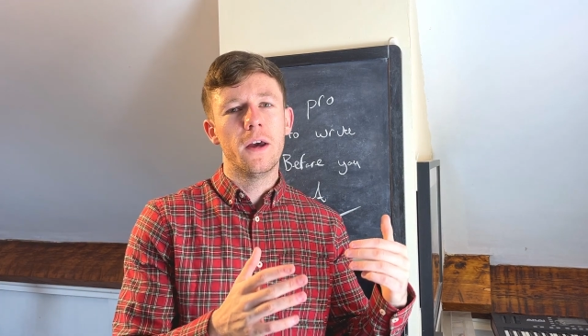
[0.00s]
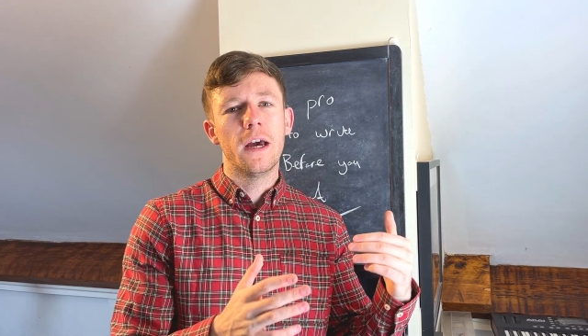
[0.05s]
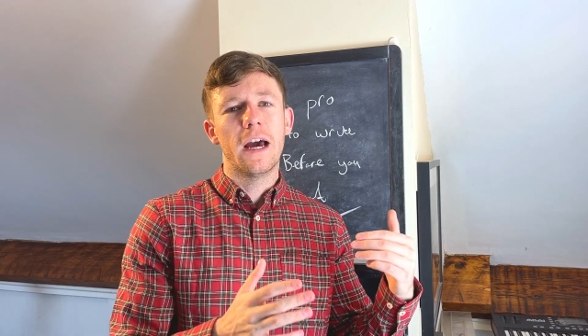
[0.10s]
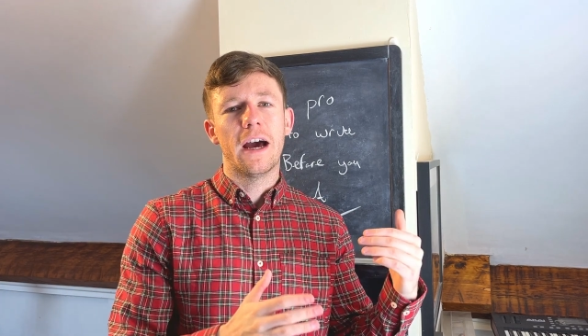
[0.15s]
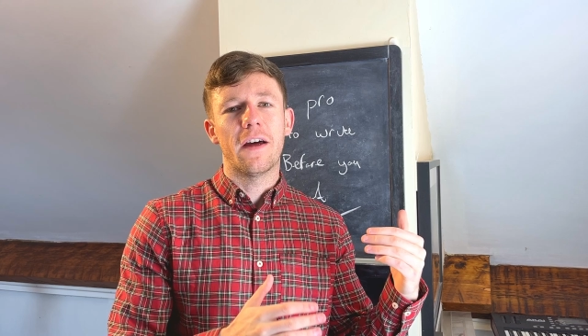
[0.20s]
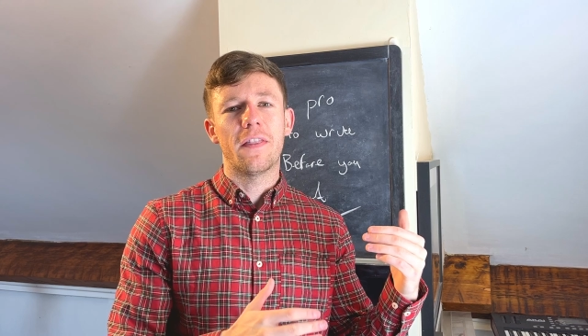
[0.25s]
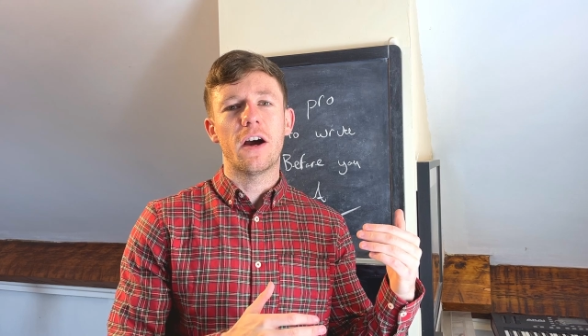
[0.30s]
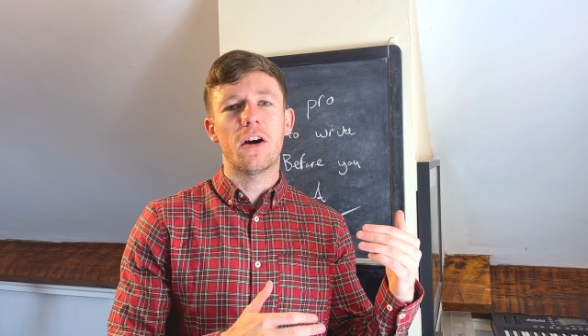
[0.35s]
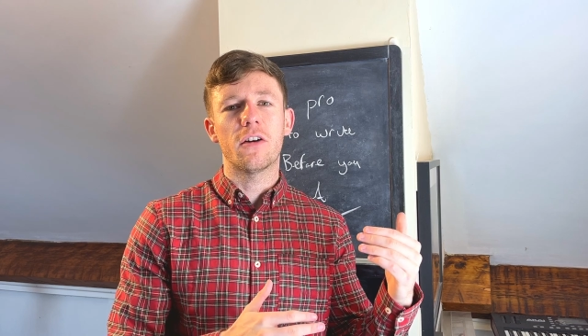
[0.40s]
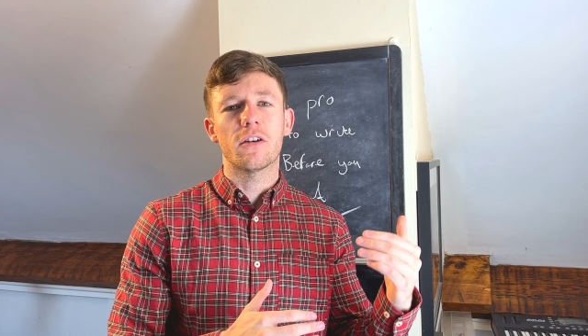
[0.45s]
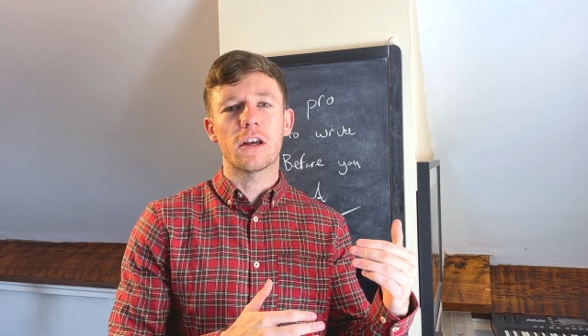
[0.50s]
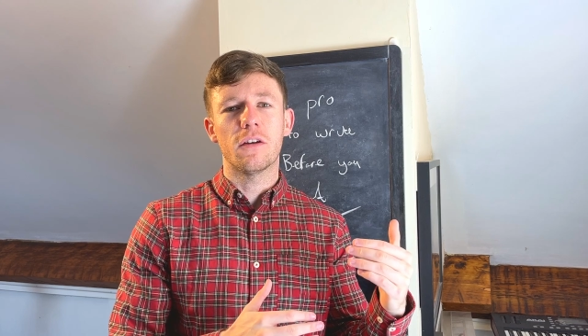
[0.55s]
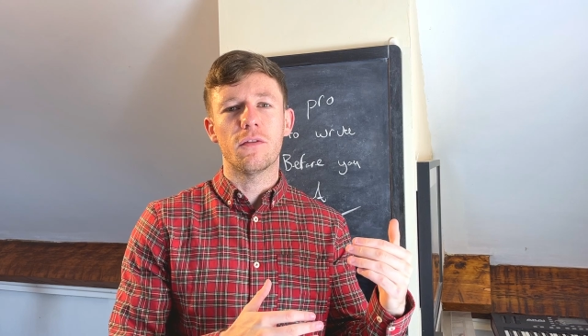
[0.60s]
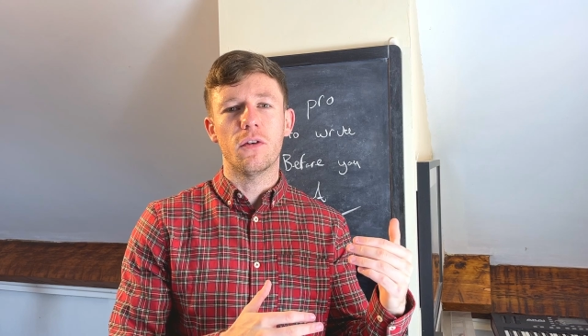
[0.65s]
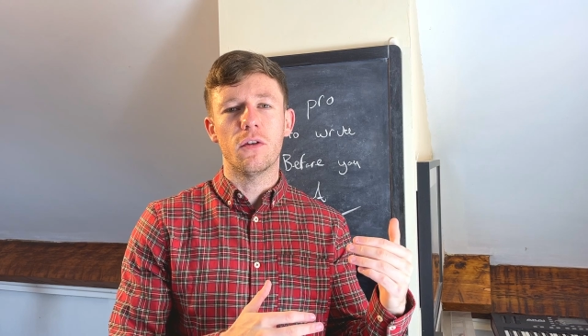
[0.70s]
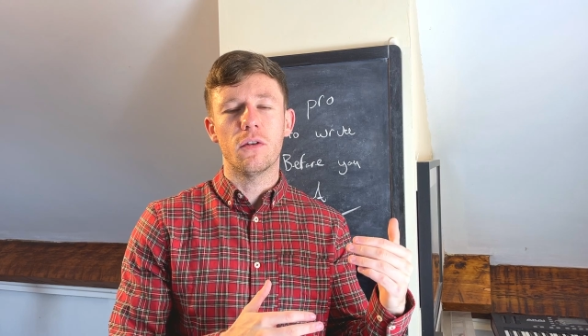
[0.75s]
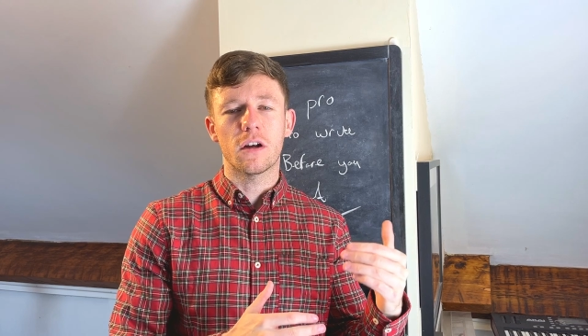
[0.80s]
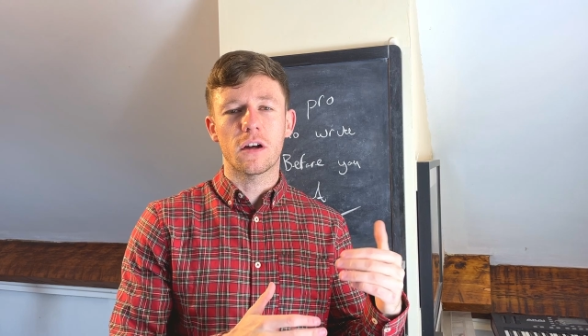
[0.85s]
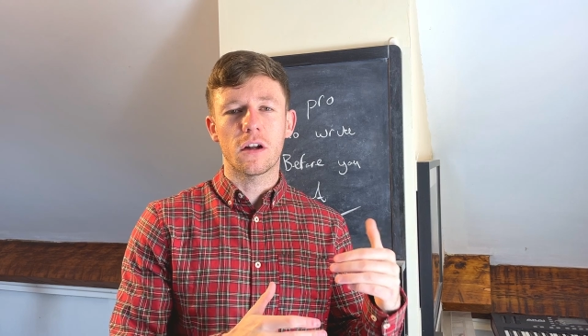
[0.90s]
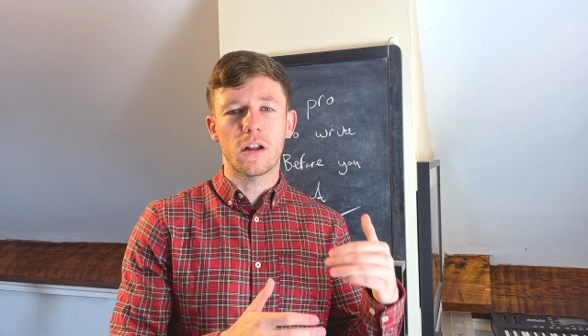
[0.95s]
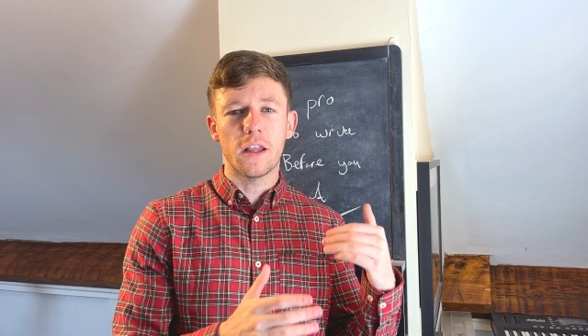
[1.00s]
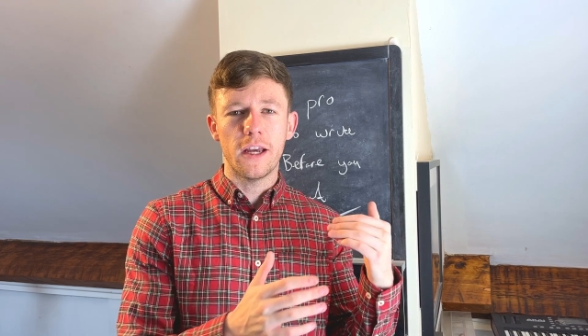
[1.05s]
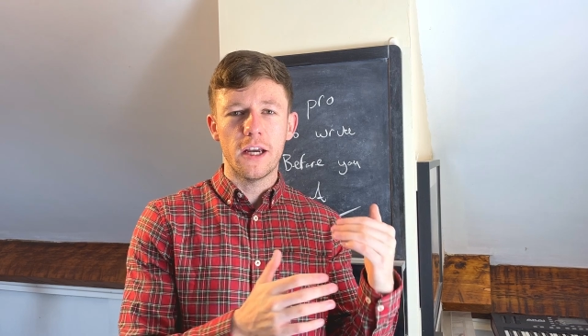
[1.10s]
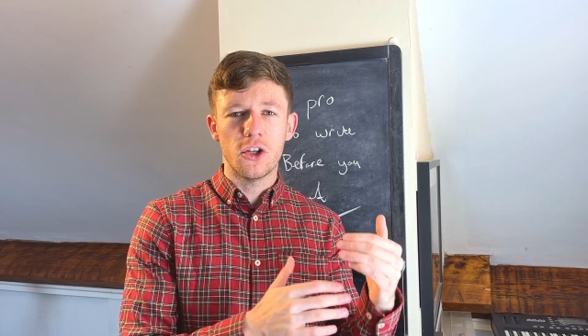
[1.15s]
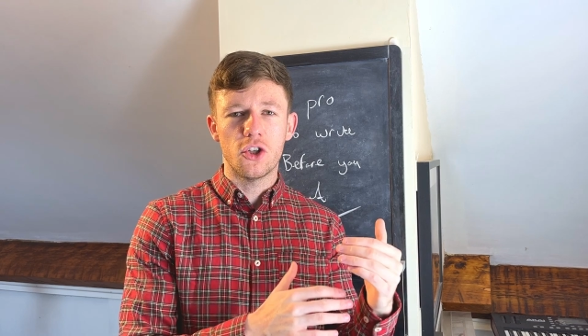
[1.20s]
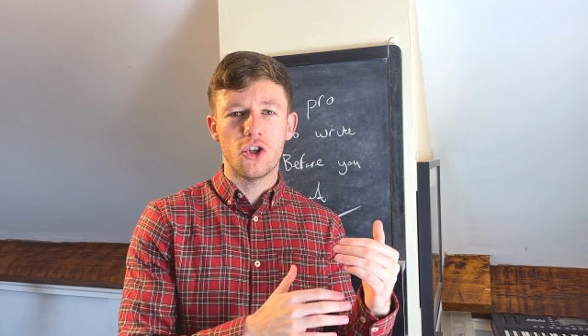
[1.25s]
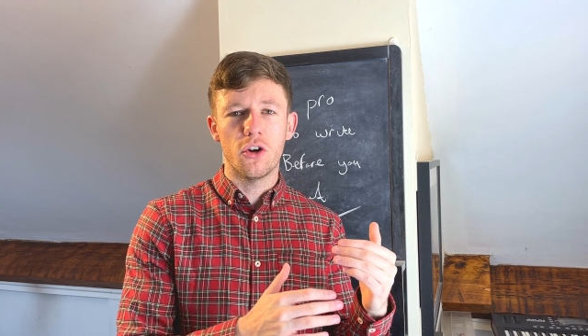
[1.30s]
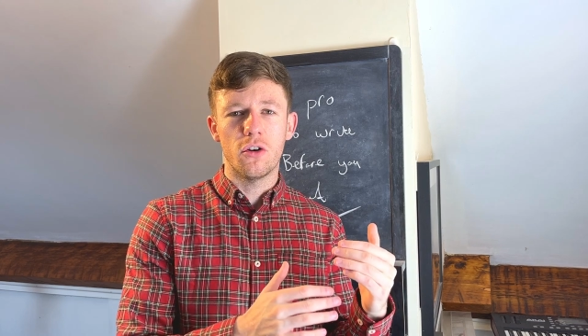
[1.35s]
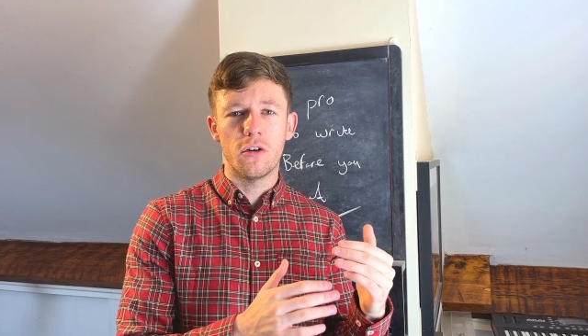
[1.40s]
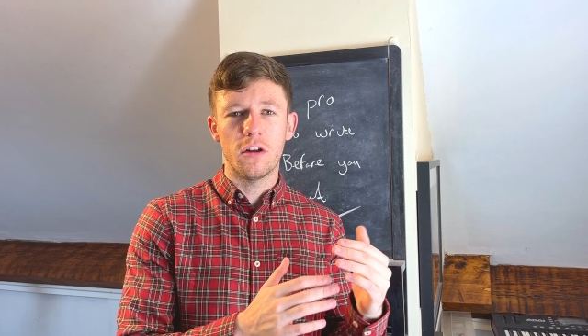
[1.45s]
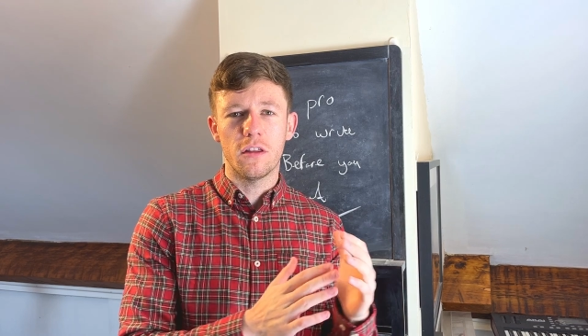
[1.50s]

and that'll give you the clear journey